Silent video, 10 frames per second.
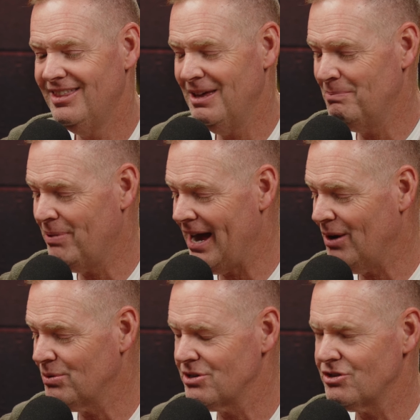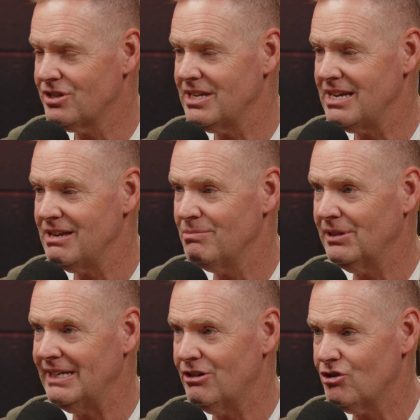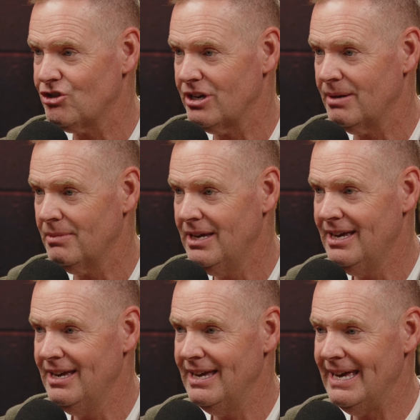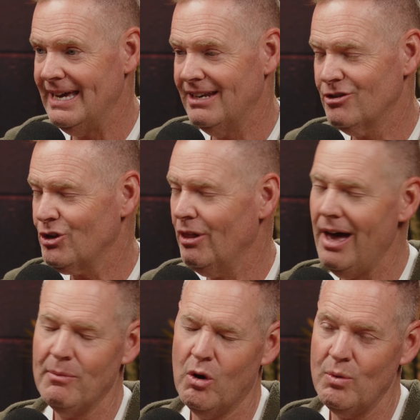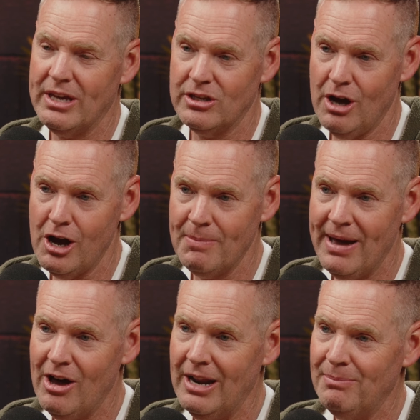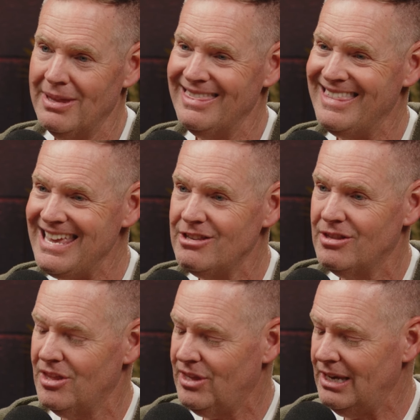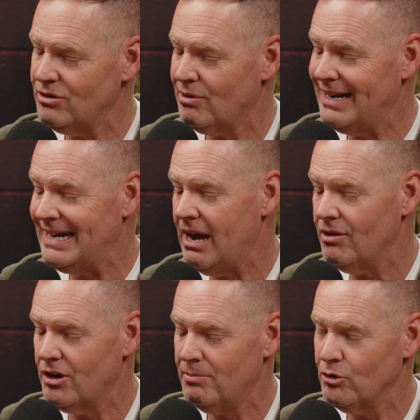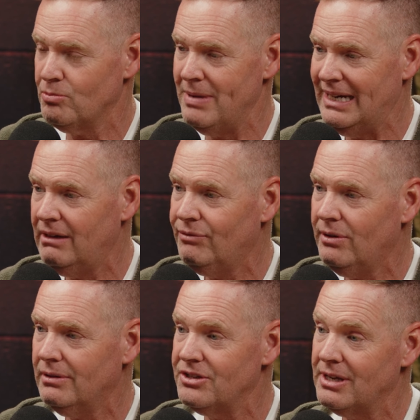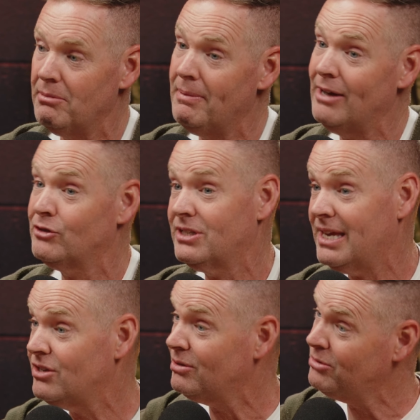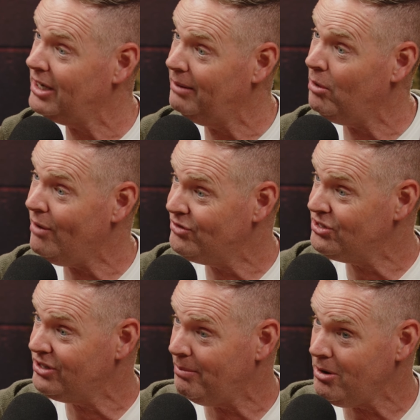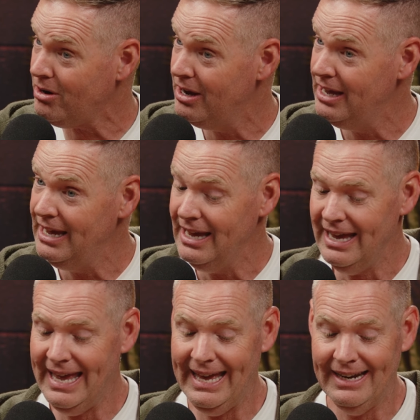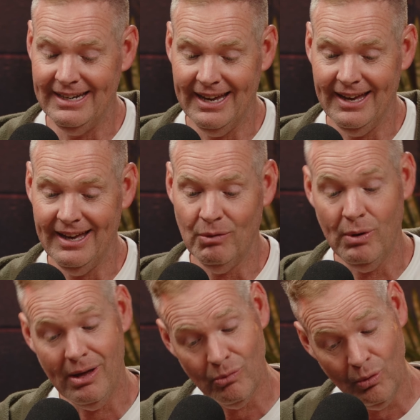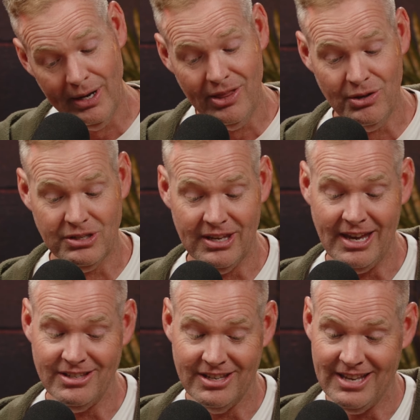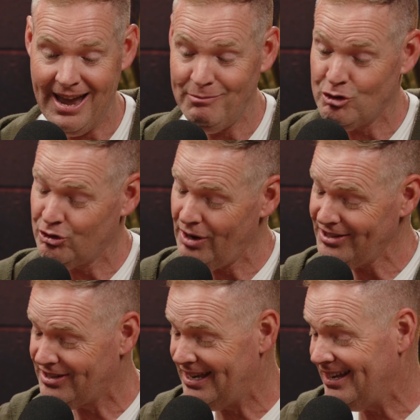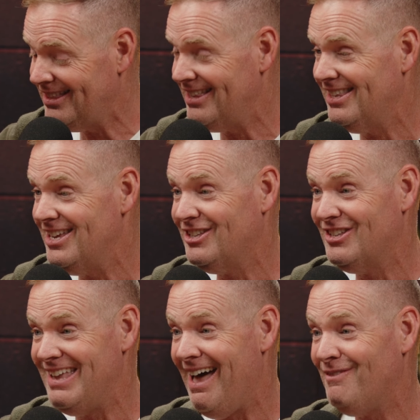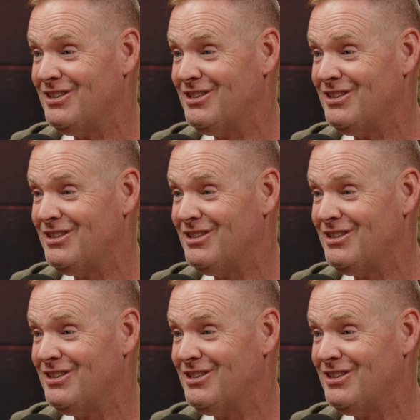that powers team leadership. And there's a lot more we could talk about it, but these are the things right now that are most meaningful as I'm about to take some time off this summer. Right. And uh, well, one of those things is I'm trusting that this staff